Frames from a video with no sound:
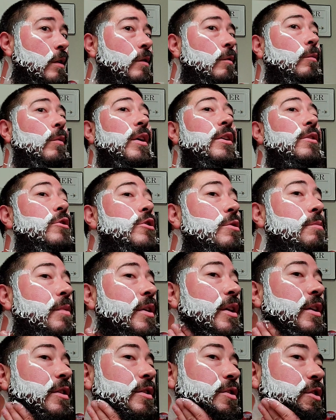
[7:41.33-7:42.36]
What you should be
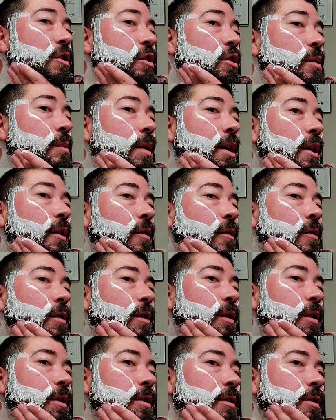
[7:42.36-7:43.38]
concerned about
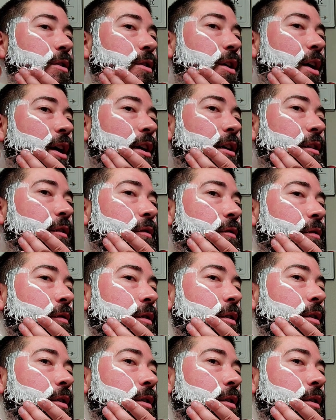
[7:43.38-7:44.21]
is kind of